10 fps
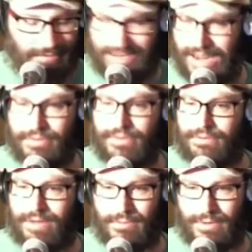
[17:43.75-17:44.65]
like everything.
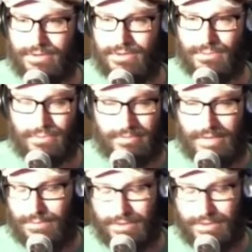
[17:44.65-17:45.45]
I want to do. Mm-hmm. I want to